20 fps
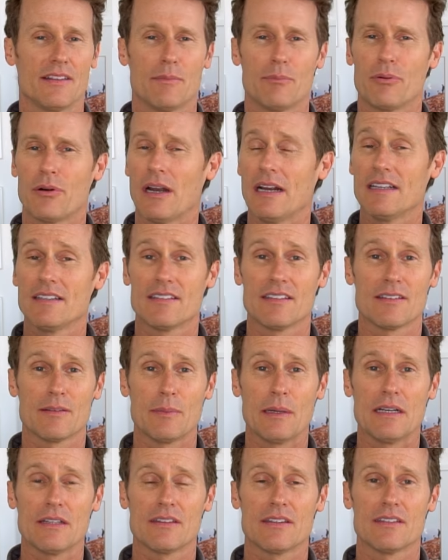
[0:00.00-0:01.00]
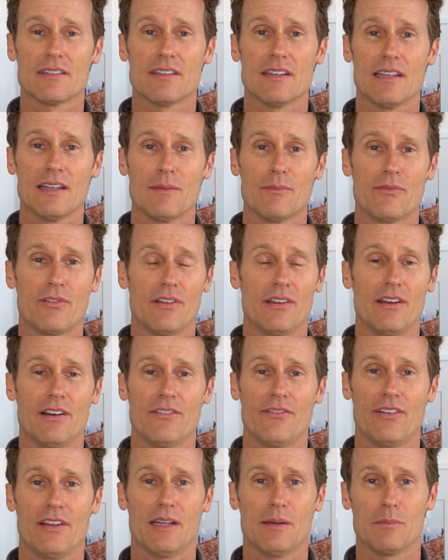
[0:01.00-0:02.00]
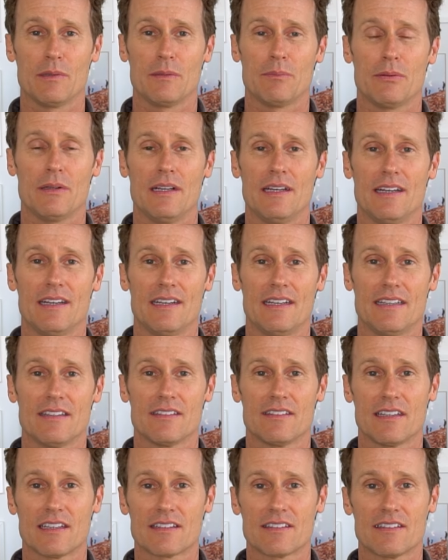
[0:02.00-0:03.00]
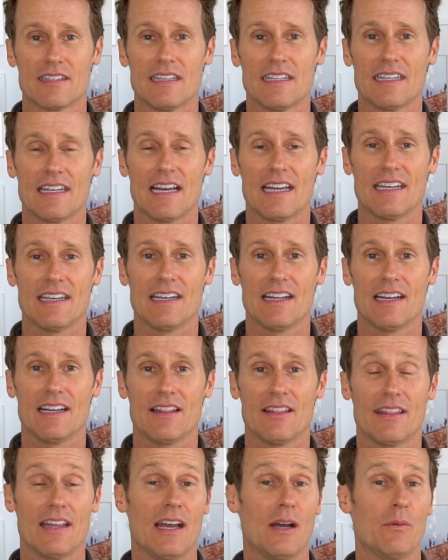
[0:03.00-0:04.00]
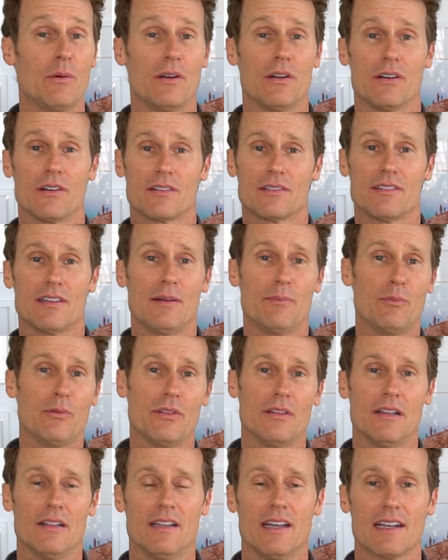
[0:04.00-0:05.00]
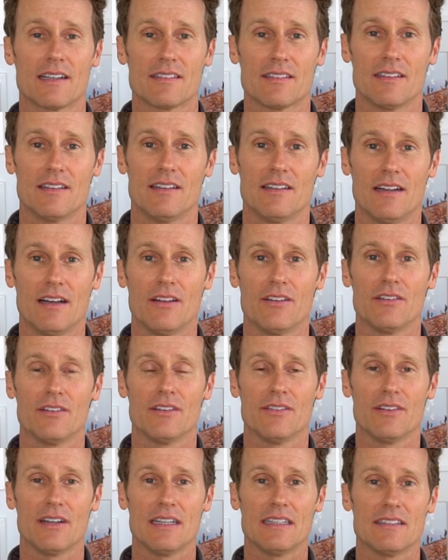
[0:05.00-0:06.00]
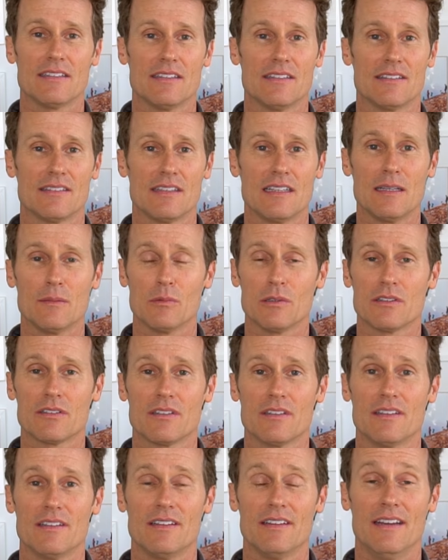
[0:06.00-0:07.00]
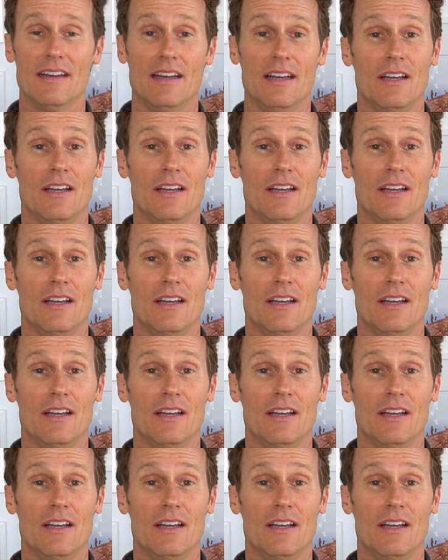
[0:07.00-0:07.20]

the price is about the same for their family plan. It's $16.99. That one hooks up with Alexa and other devices seamlessly.